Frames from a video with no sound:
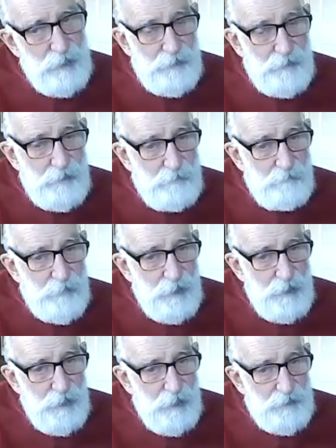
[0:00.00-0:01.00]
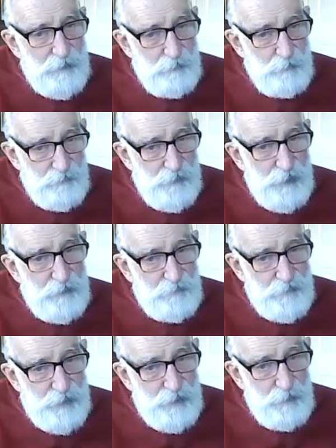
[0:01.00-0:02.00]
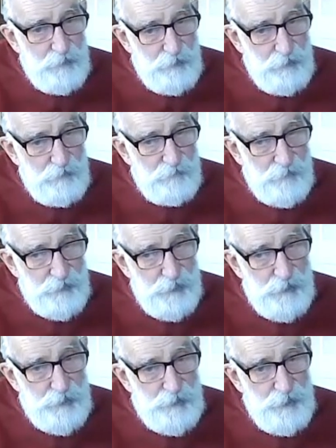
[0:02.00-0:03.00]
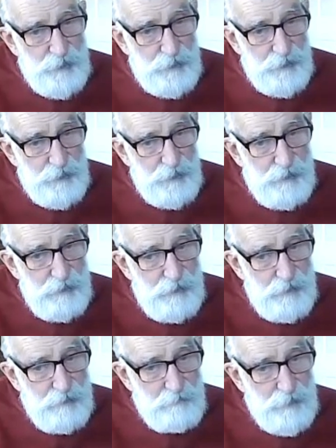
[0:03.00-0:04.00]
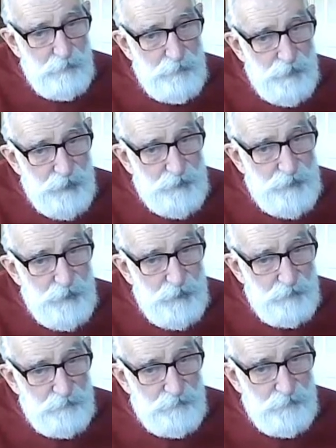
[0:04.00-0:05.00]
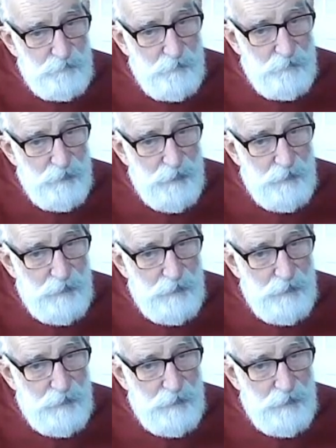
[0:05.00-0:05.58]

I think we've had a very good conversation, and maybe that's enough. Mm-hmm.